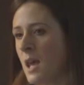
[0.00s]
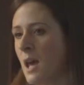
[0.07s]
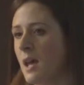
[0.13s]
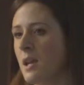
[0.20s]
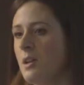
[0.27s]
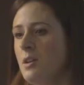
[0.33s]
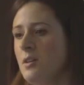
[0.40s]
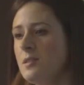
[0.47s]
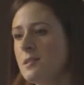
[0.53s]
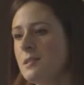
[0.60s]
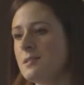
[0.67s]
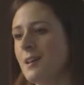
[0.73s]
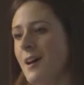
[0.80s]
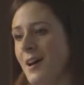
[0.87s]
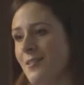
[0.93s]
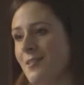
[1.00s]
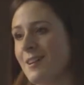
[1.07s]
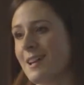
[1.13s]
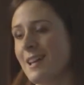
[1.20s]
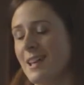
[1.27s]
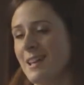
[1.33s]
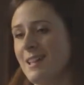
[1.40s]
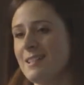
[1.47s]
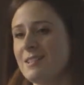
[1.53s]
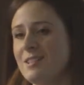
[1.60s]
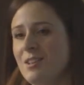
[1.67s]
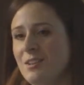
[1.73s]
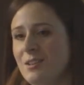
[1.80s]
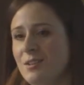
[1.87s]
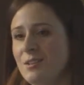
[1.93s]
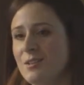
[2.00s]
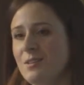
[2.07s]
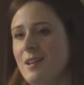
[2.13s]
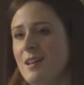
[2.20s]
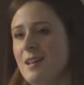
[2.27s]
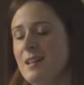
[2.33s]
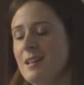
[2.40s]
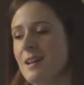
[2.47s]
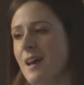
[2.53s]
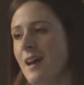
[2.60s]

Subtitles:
And I used this hierarchy to